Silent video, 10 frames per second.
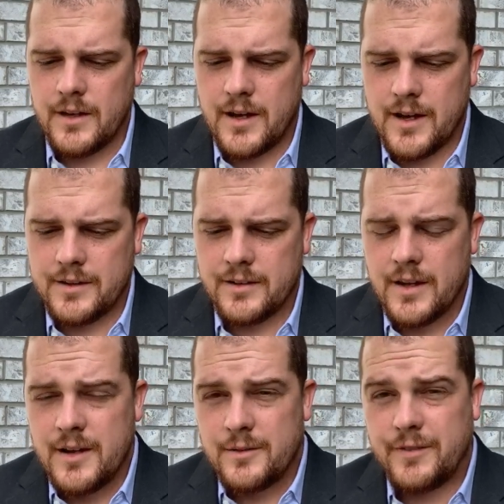And
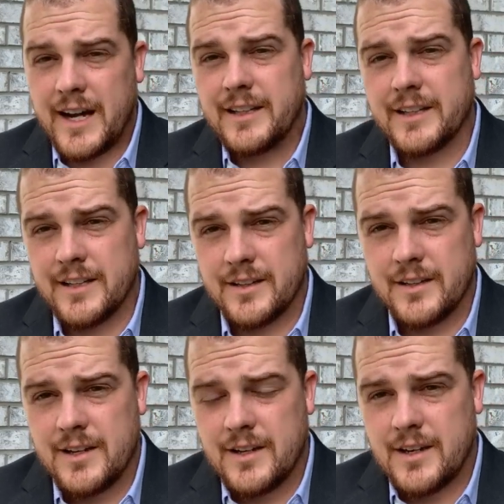finally,
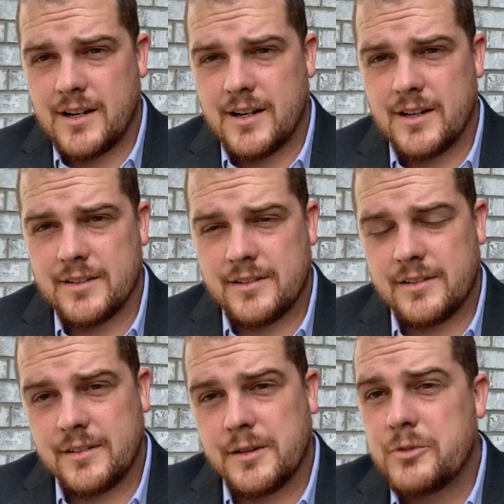
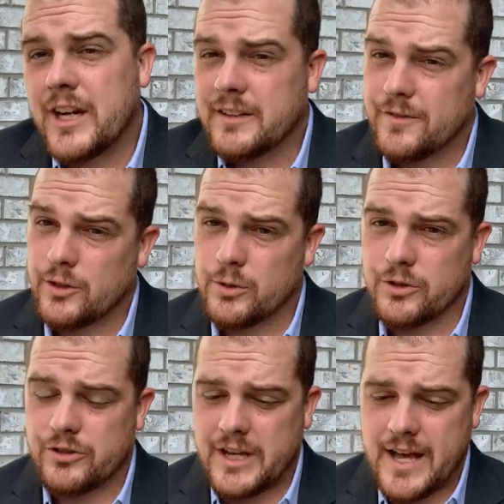subjective
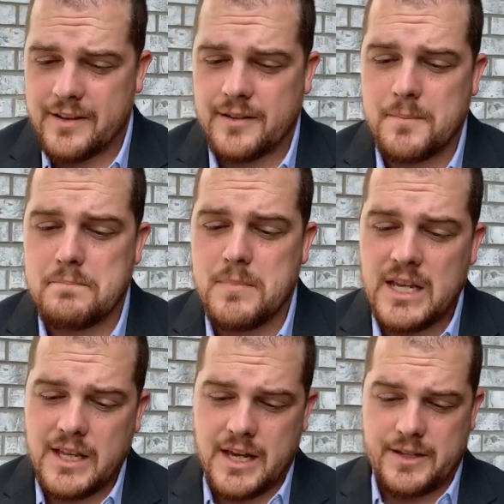social status
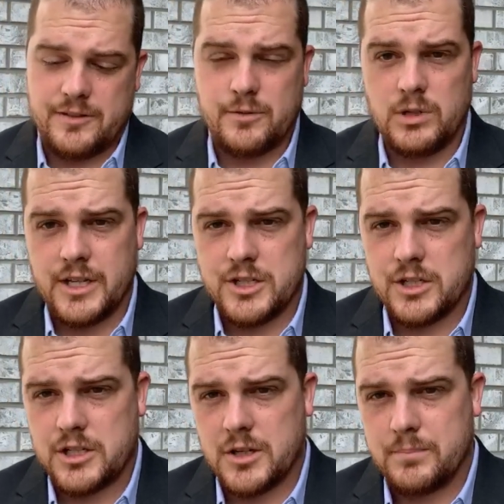mediates the
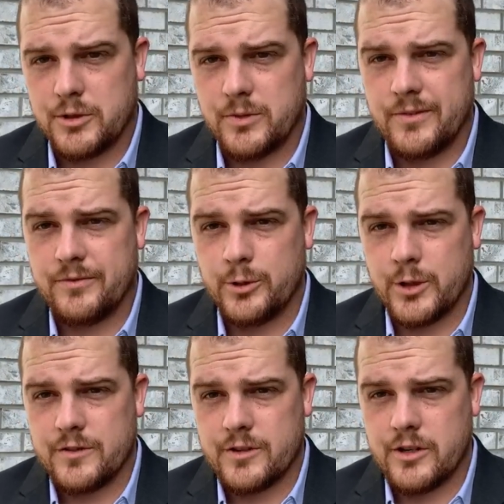relationship between food
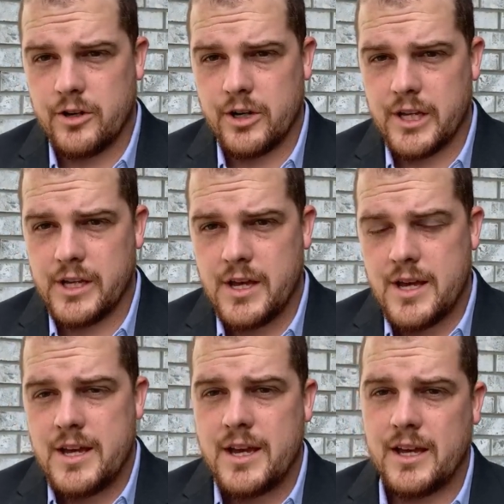insecurity
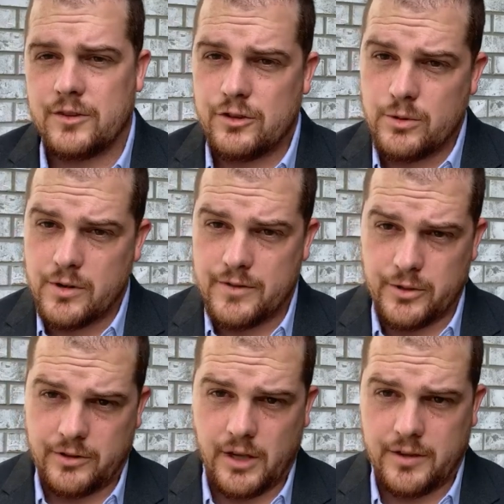and two of
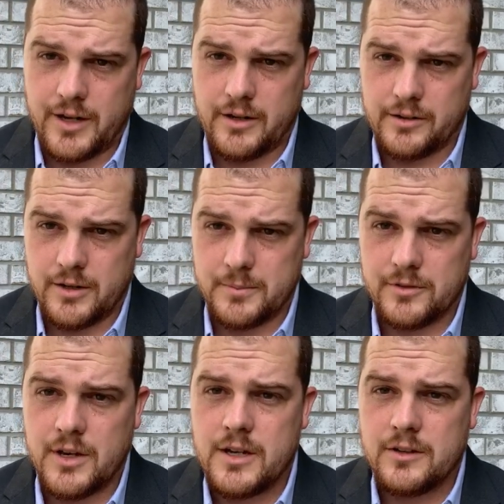those health
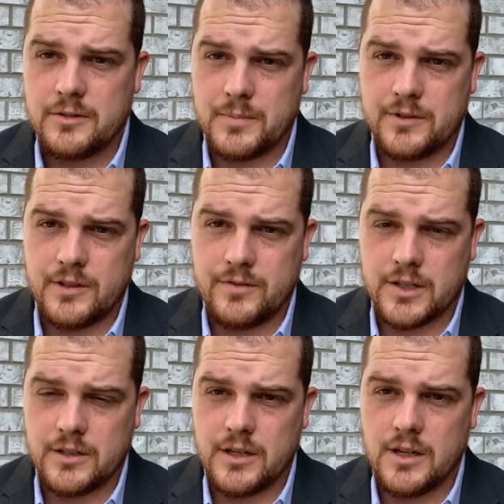outcomes,
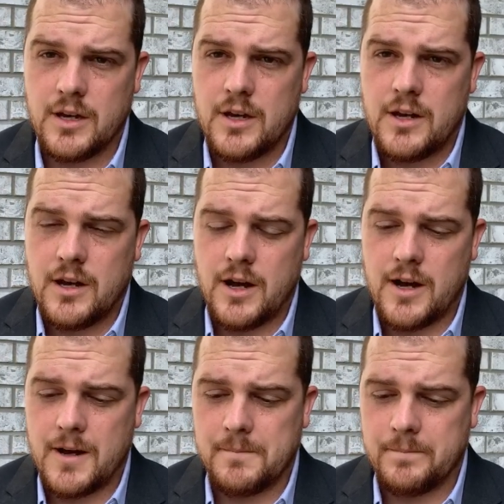specifically
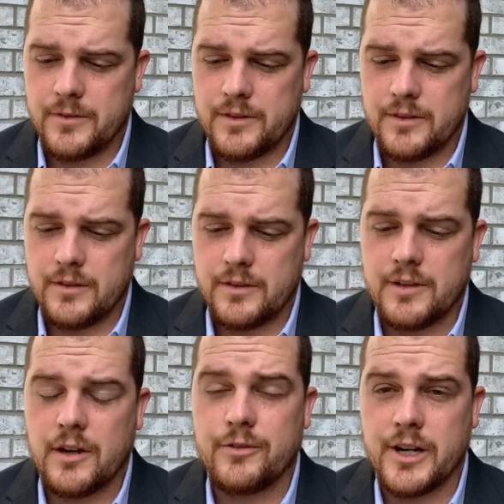
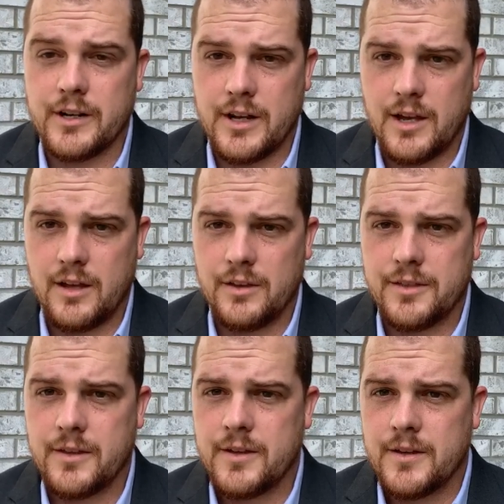self-rated
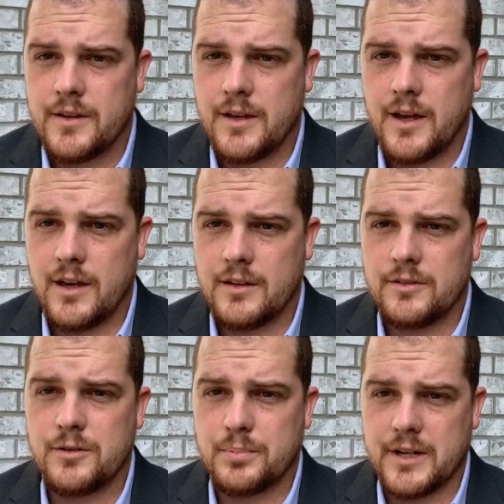health and
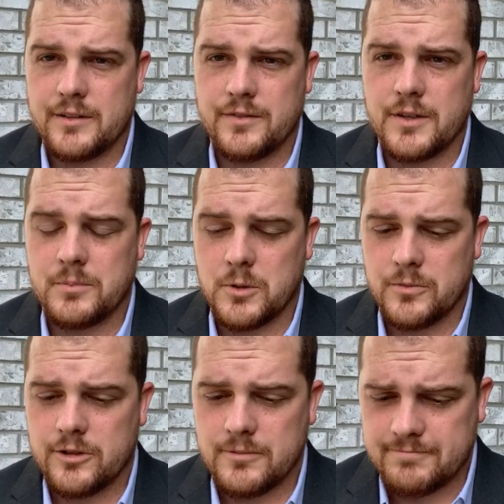depressive symptoms.